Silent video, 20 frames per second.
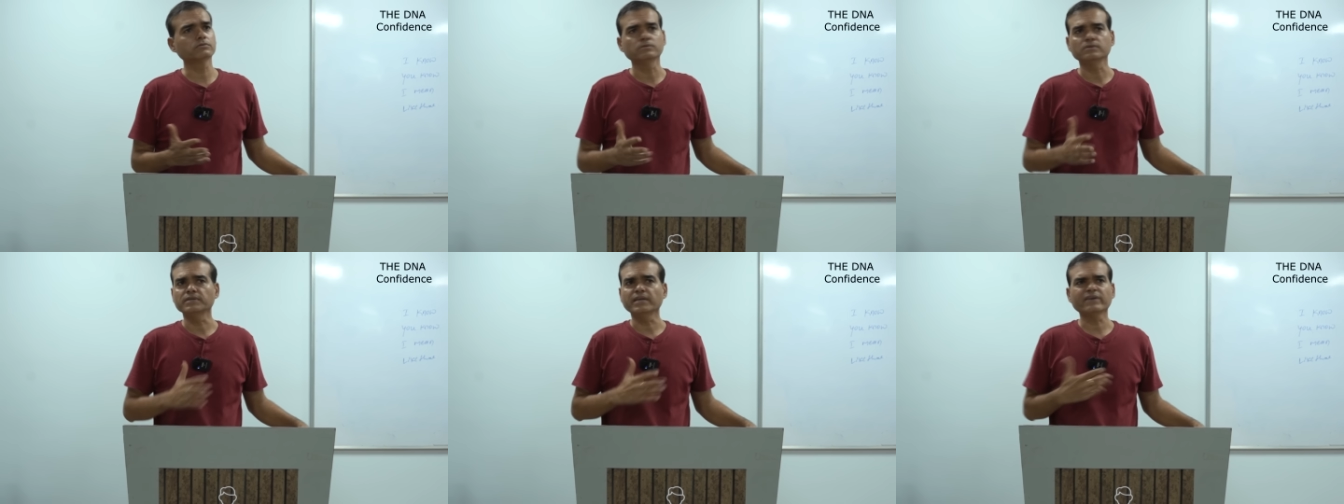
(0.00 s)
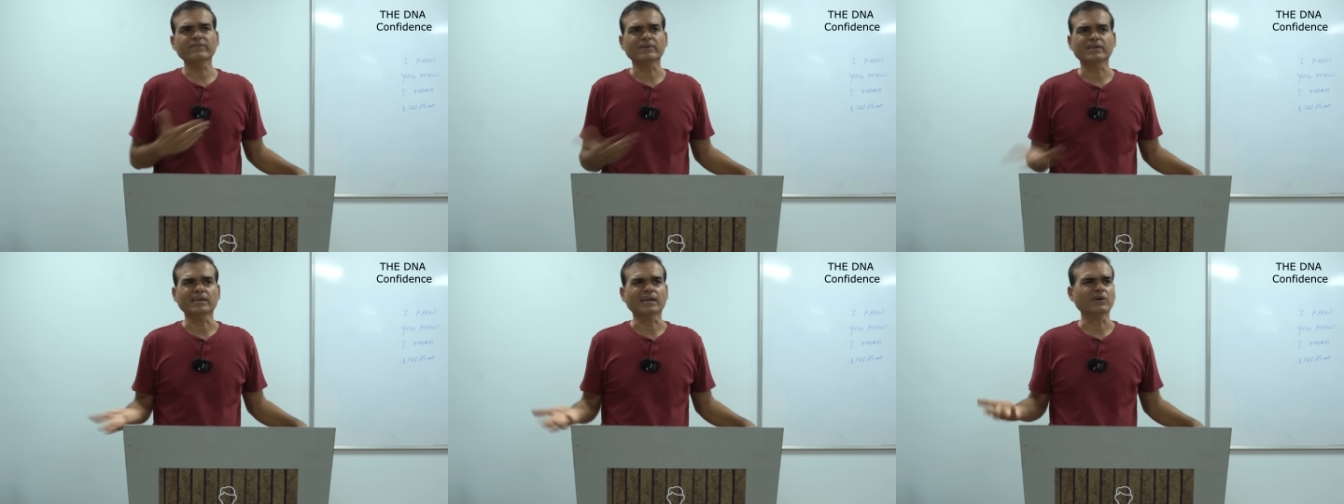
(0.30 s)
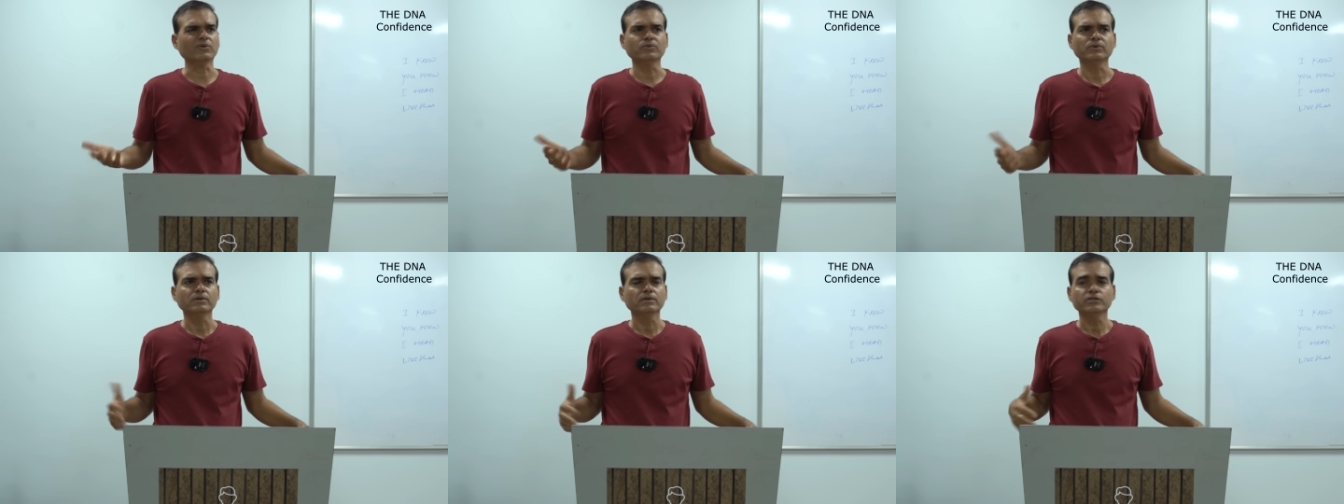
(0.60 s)
Never
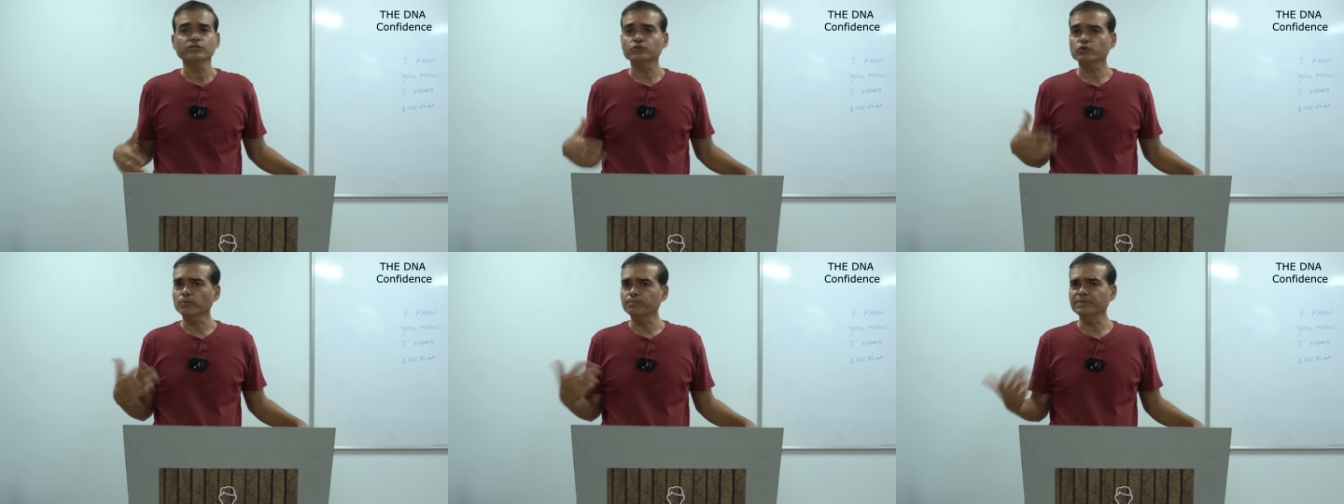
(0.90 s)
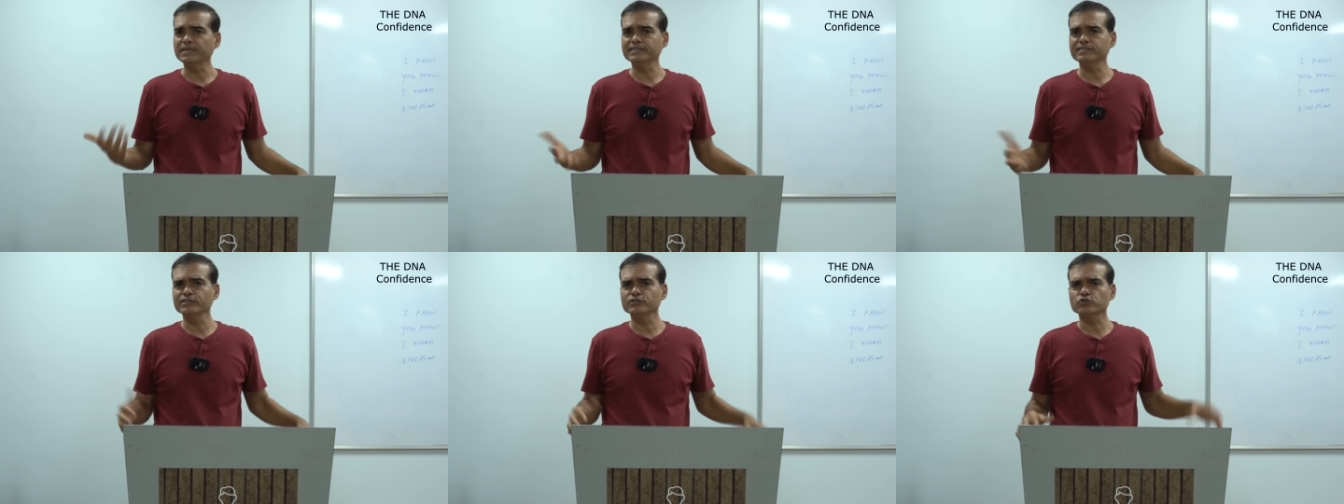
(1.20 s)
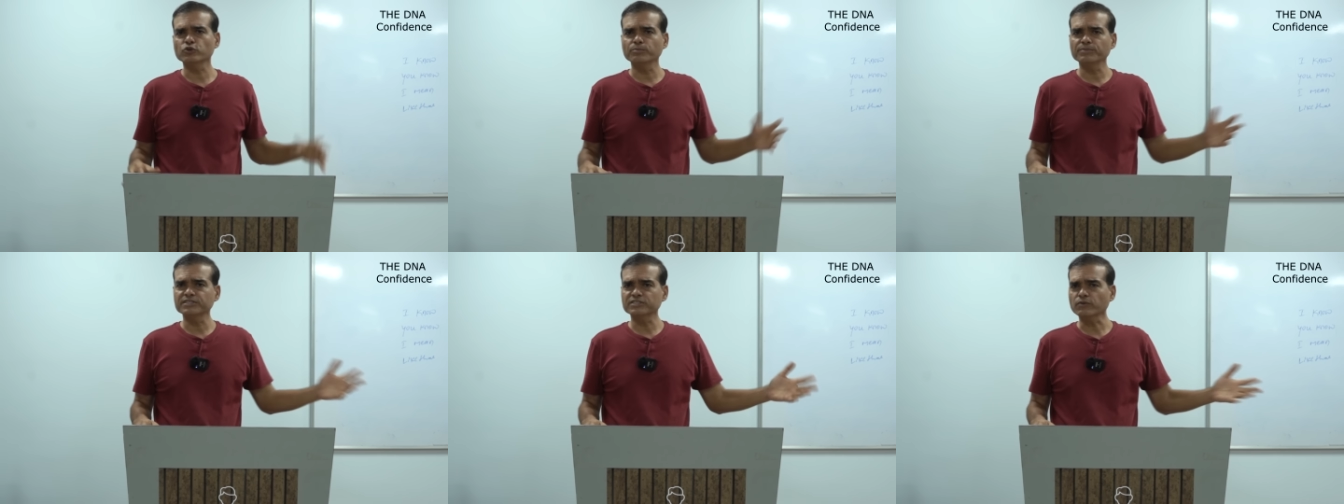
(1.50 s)
now. So busy,
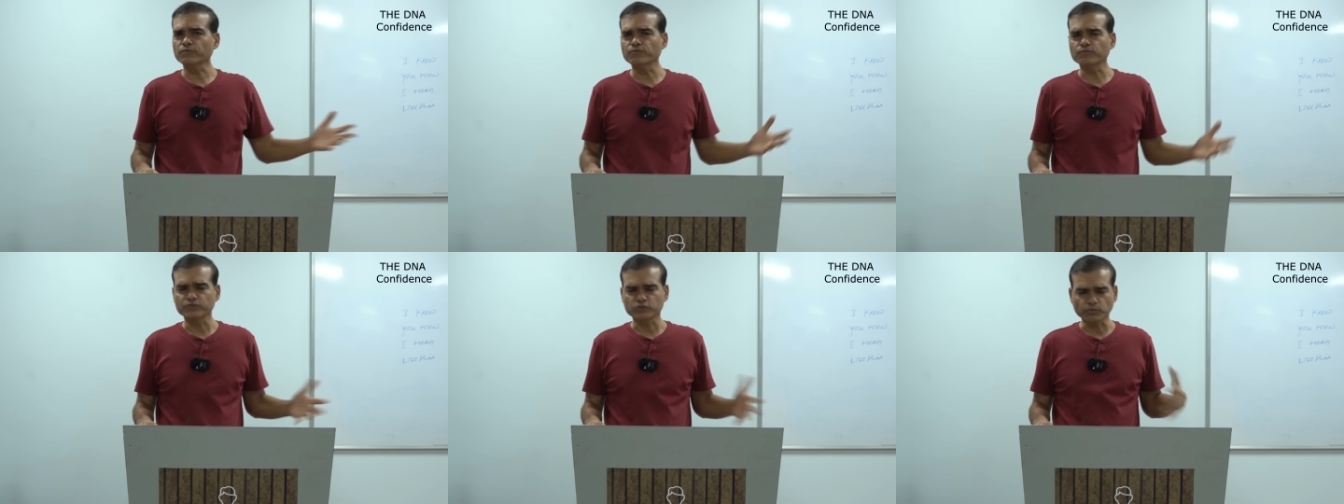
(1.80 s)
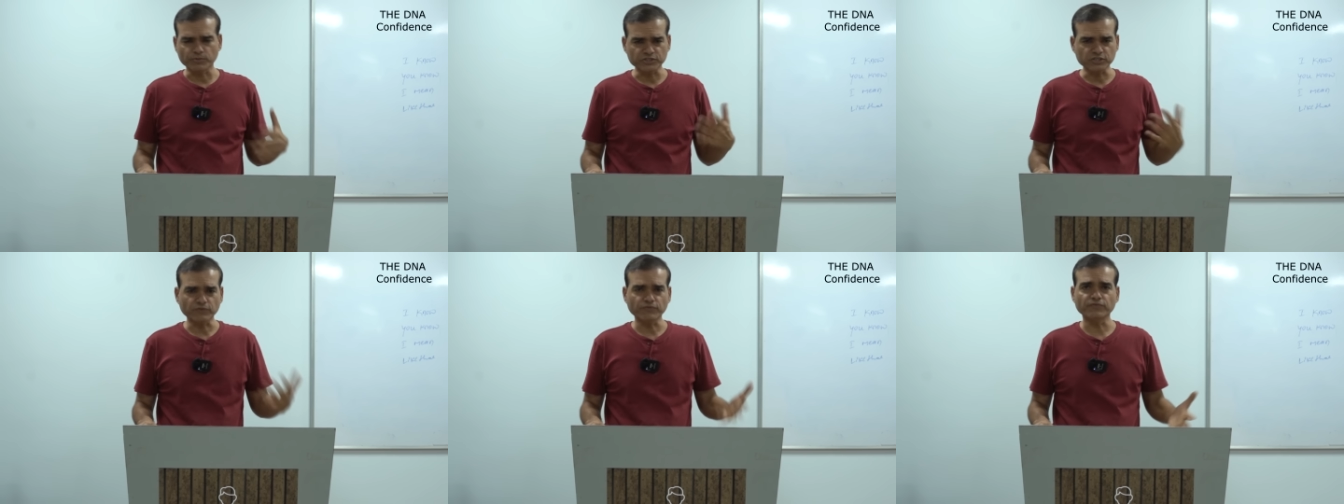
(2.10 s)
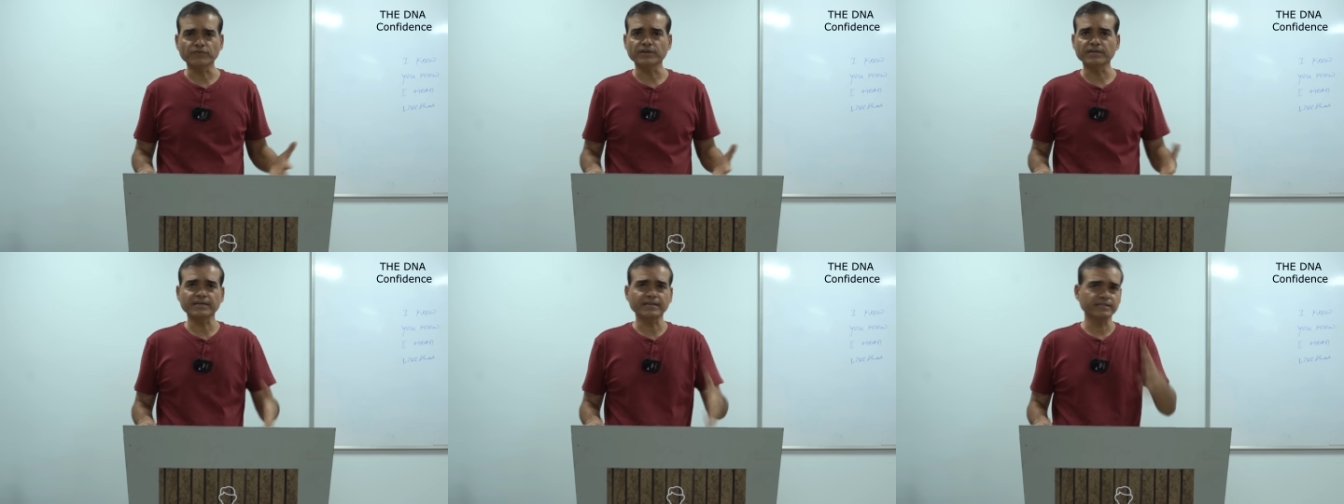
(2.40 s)
so much of so much of
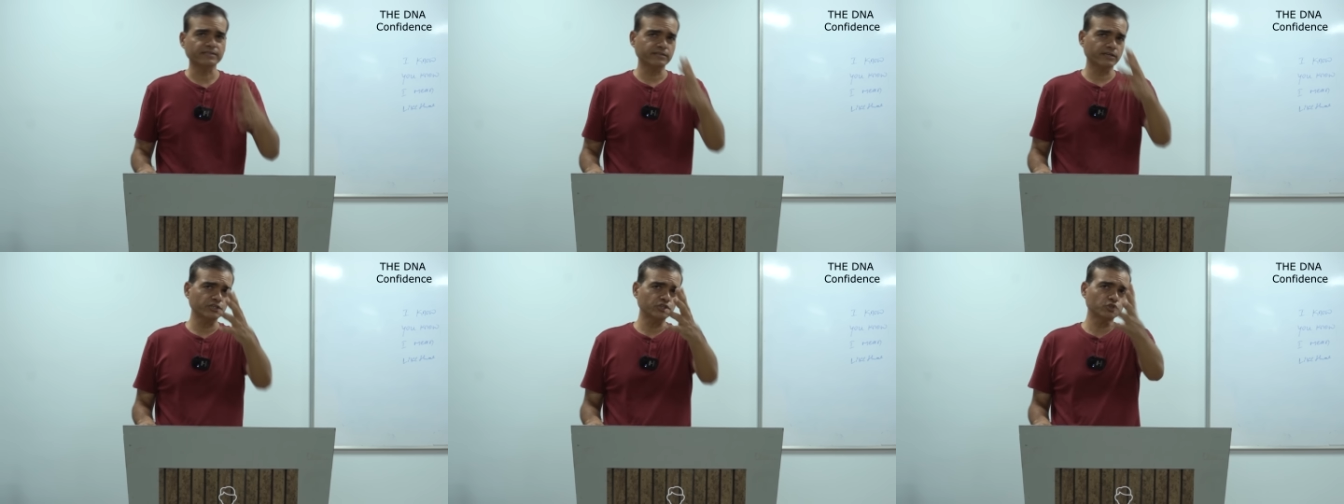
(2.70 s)
work is there,